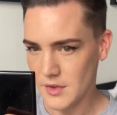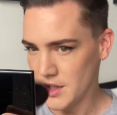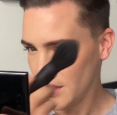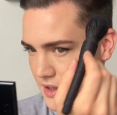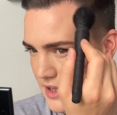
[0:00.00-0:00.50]

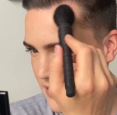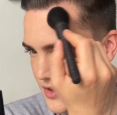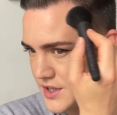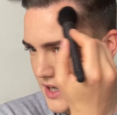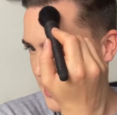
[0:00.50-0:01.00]
And I'll
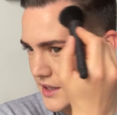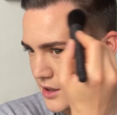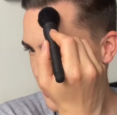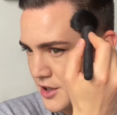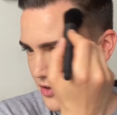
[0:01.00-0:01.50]
even take a
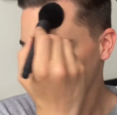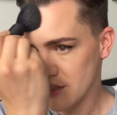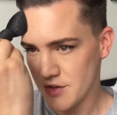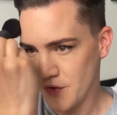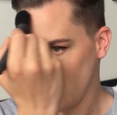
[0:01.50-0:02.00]
little bit across
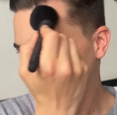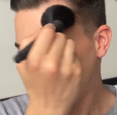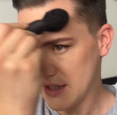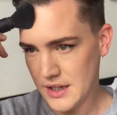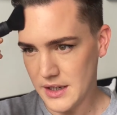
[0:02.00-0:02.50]
the
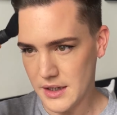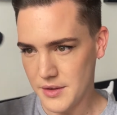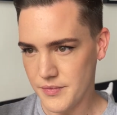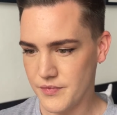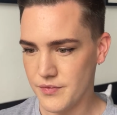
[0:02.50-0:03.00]
forehead here.
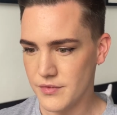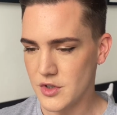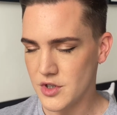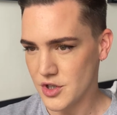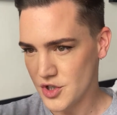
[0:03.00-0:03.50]

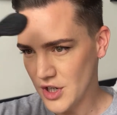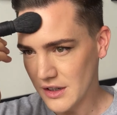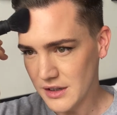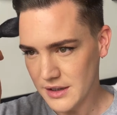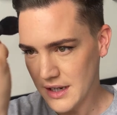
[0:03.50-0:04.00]
Just a
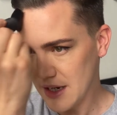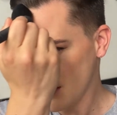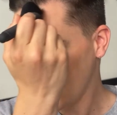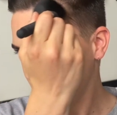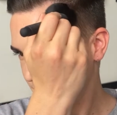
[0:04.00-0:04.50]
gentle kiss.